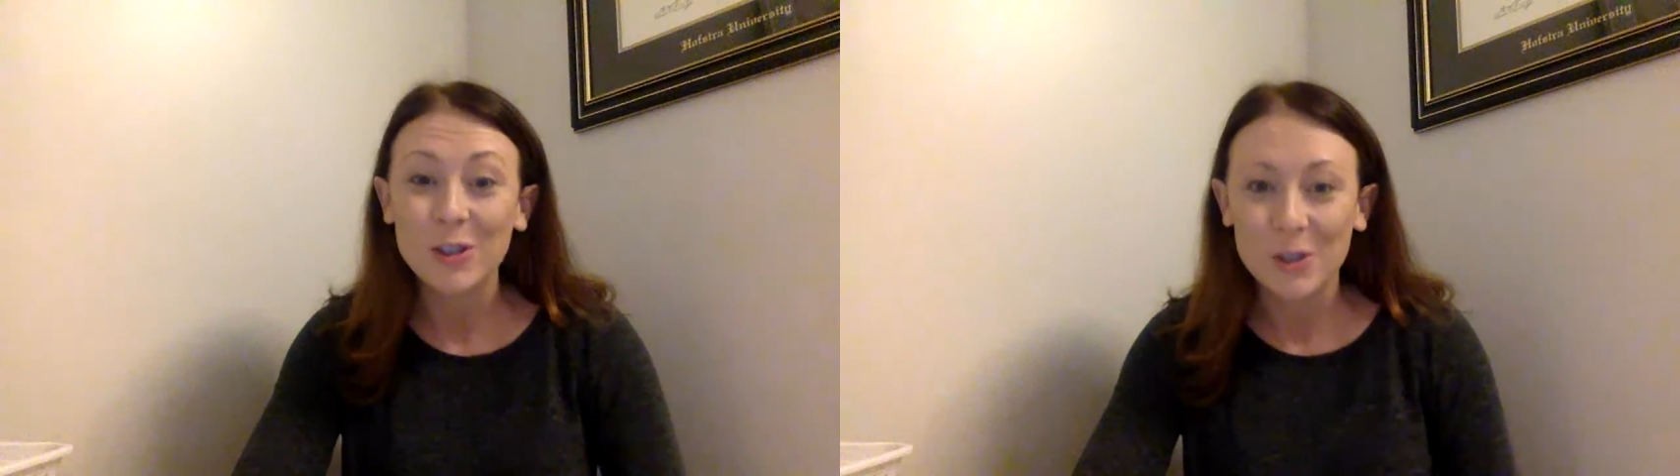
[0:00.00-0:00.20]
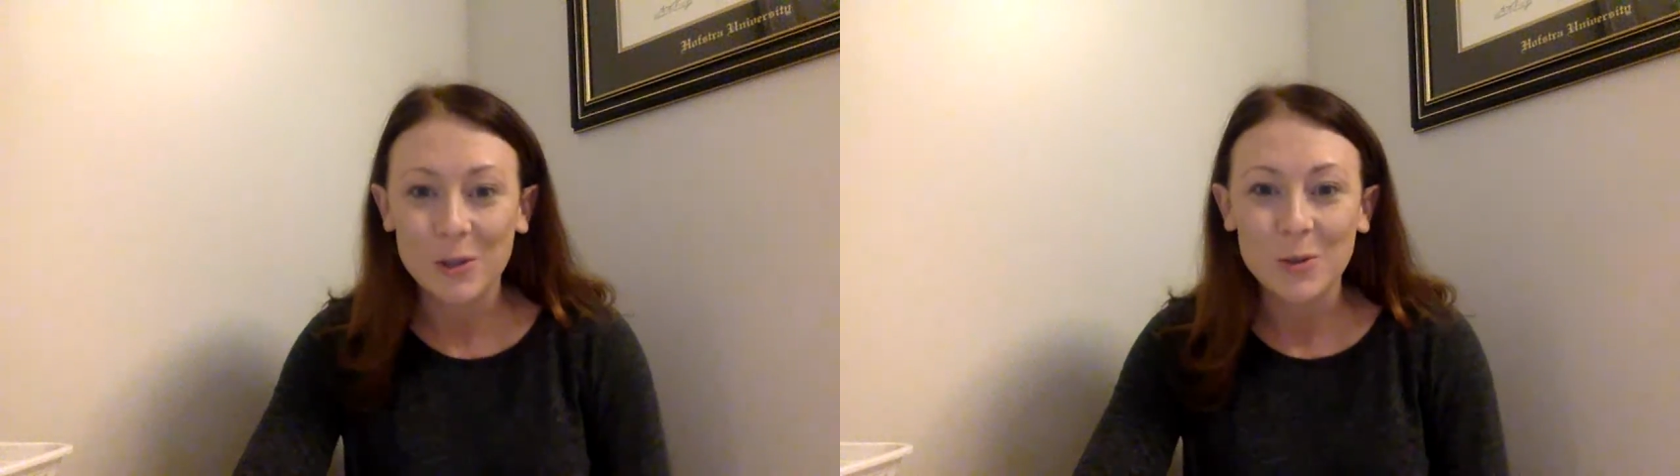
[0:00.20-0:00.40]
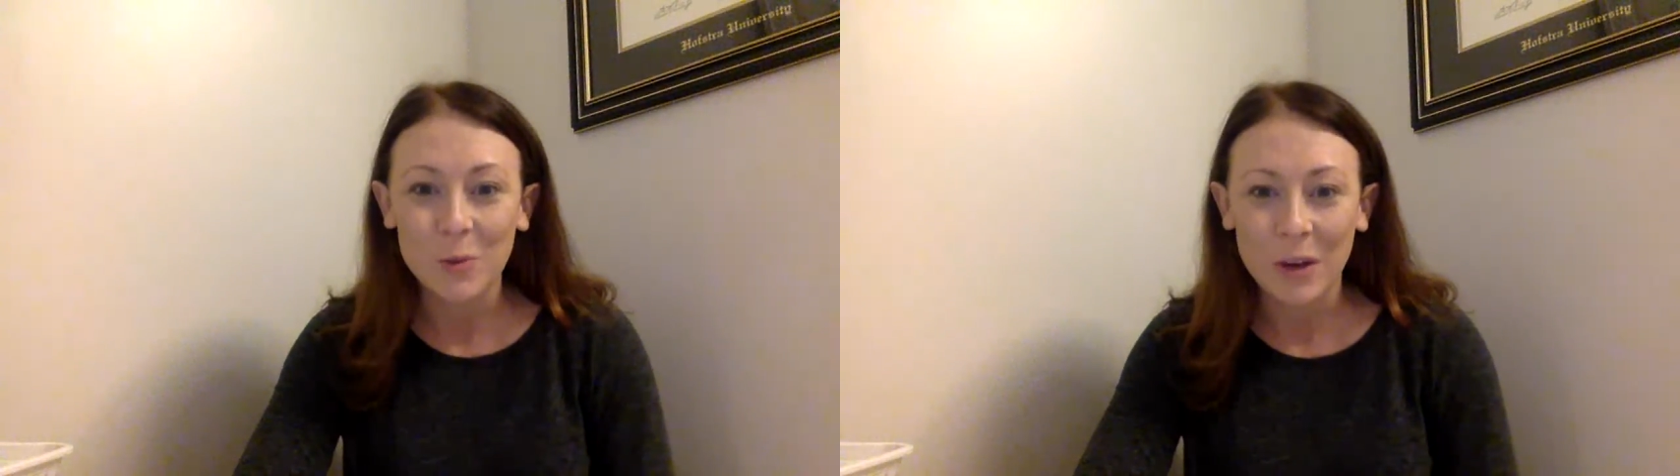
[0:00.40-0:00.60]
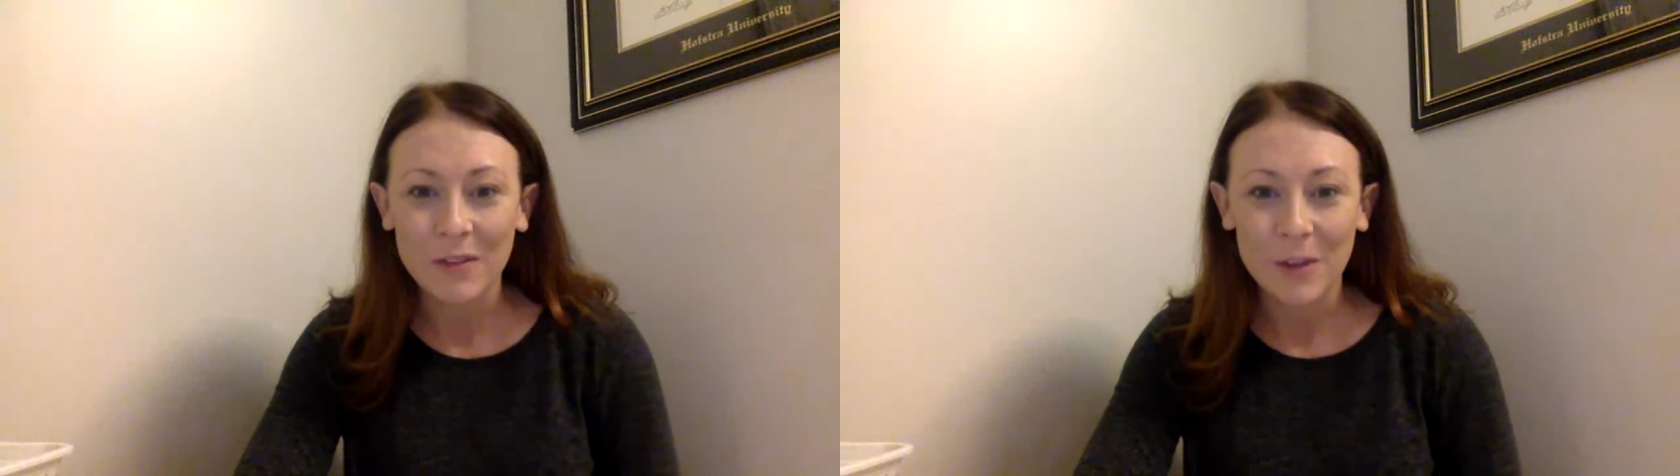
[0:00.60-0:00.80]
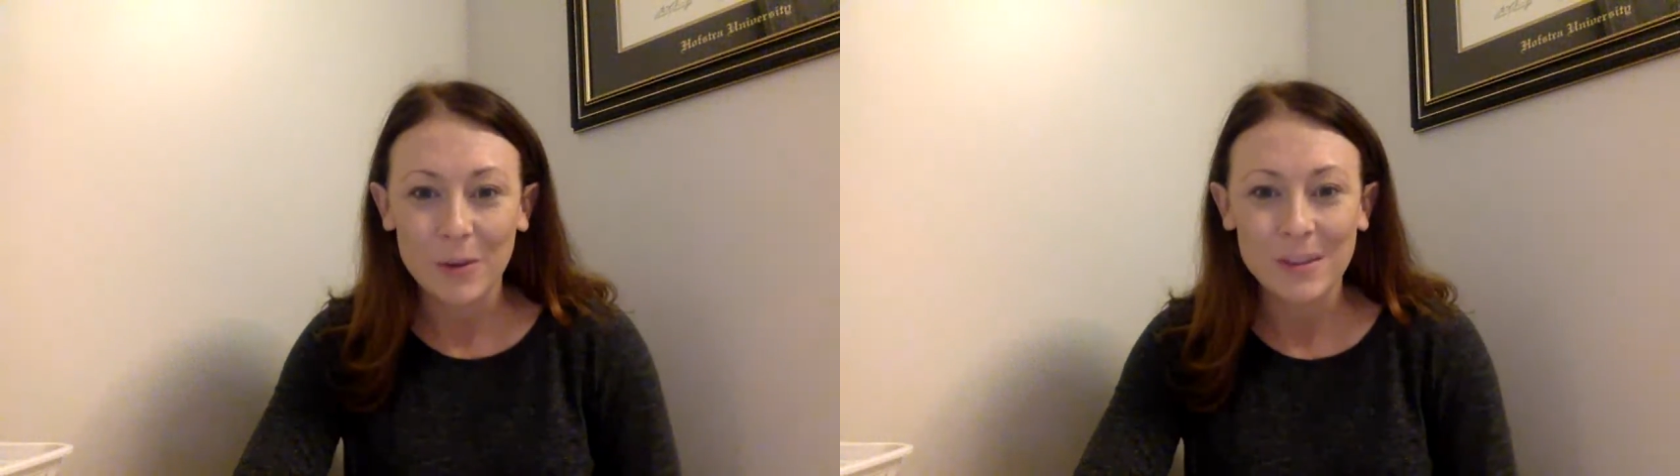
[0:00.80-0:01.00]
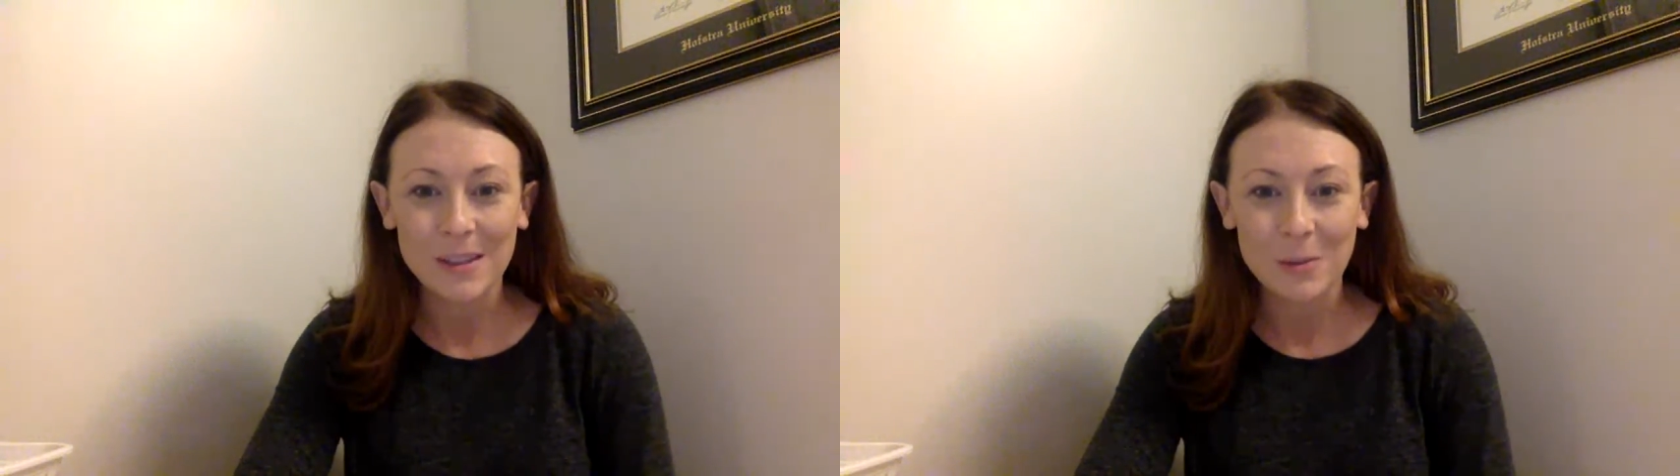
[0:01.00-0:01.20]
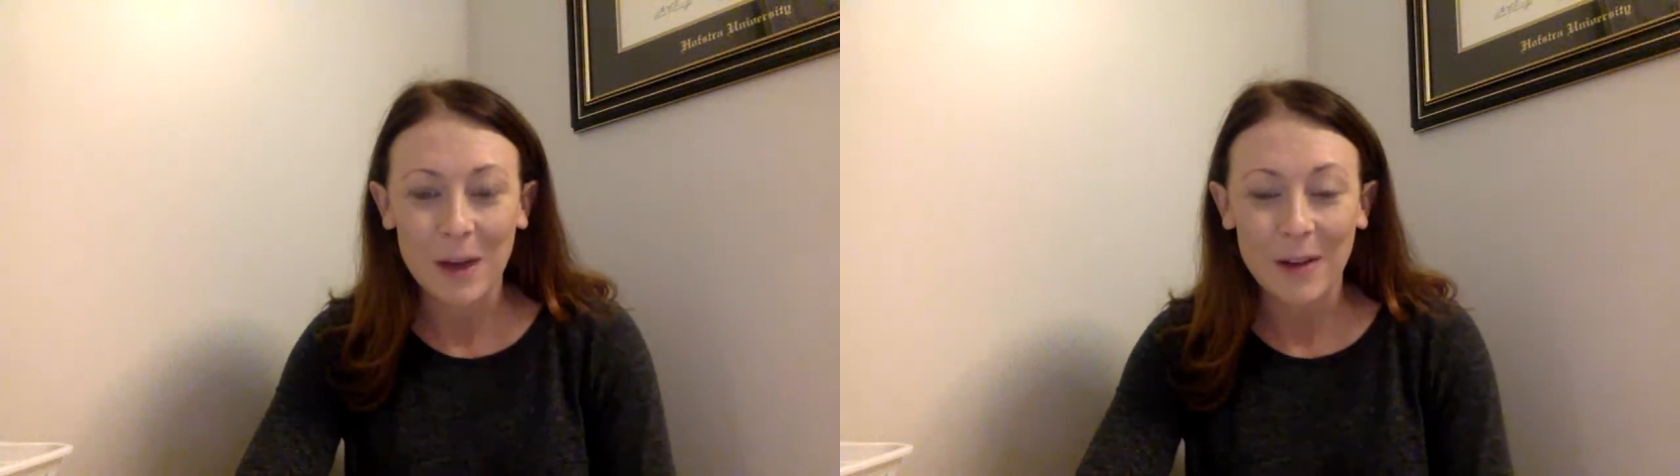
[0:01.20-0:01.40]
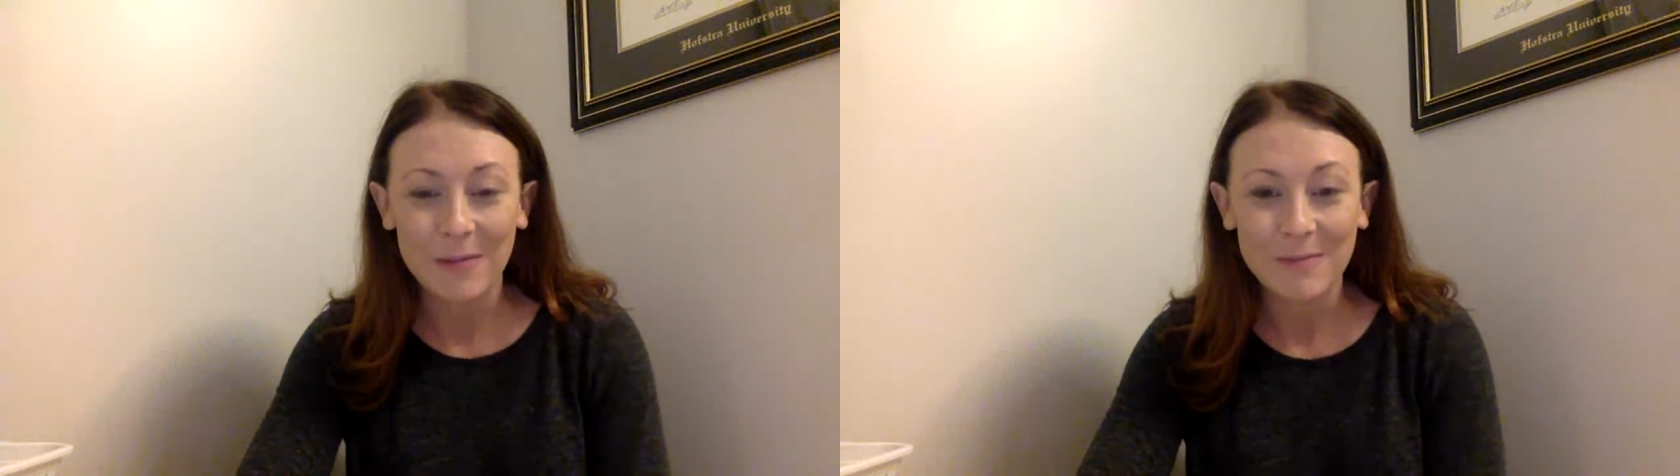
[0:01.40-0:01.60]
to choose one of those
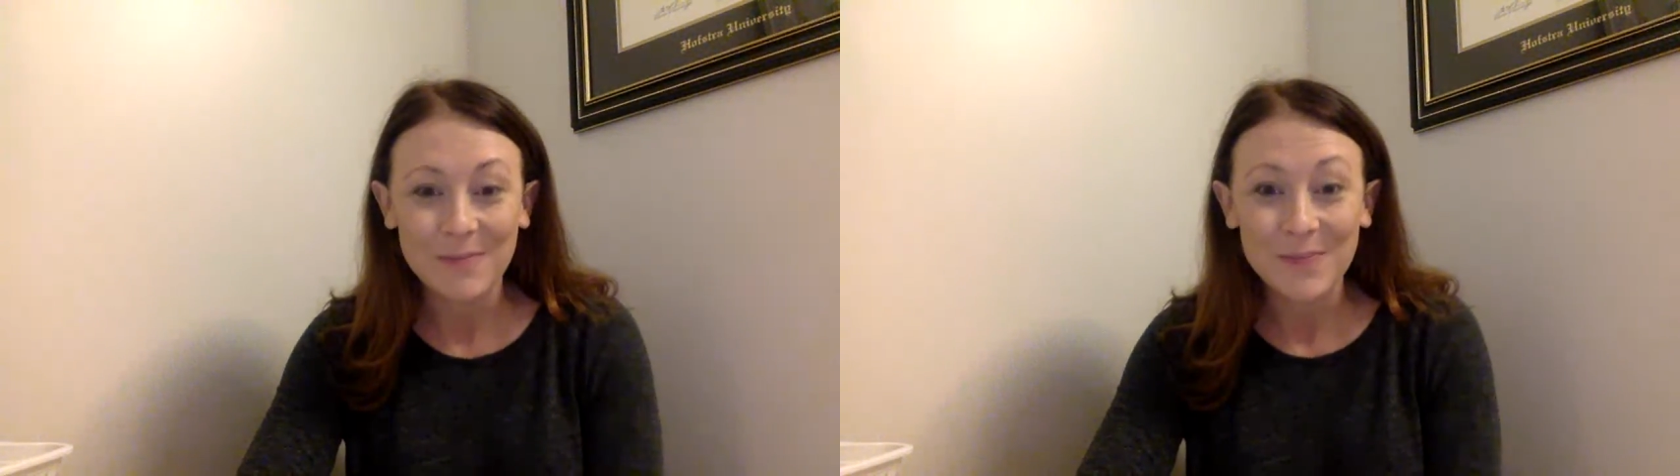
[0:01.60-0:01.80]
as well.